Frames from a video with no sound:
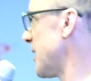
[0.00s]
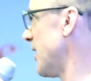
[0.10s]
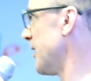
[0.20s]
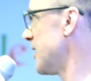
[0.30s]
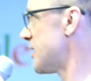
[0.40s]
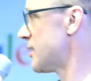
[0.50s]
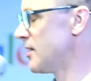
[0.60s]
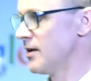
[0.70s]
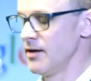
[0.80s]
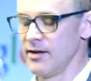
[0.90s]
about this,
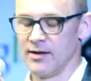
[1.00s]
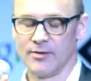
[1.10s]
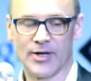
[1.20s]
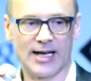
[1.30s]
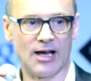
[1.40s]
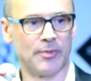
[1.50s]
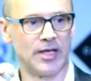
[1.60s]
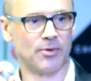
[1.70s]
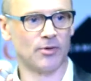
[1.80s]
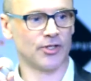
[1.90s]
we allowed
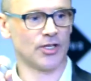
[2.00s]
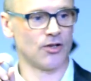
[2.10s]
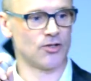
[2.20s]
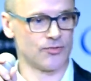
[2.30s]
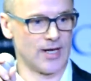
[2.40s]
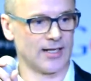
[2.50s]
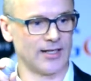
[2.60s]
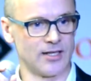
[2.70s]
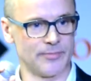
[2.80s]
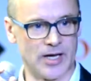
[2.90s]
people to go directly
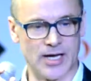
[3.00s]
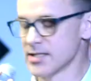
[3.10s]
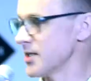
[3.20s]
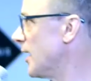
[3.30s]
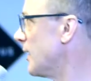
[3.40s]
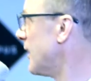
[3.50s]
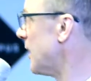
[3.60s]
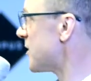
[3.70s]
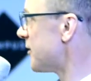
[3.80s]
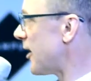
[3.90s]
to the basket. It
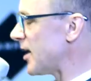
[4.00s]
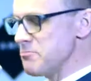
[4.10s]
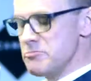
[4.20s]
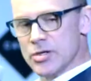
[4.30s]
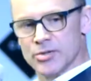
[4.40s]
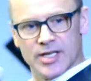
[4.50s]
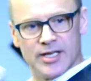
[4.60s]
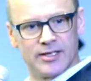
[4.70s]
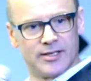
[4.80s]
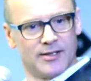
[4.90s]
was a very
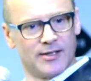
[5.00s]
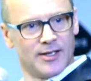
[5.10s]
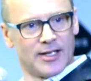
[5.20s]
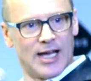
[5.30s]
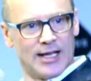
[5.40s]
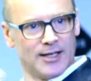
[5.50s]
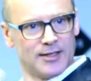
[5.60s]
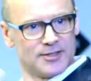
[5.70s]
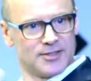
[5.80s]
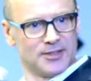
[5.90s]
muted
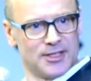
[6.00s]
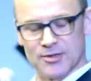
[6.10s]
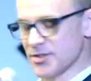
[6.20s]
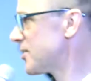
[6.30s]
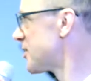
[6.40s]
color, so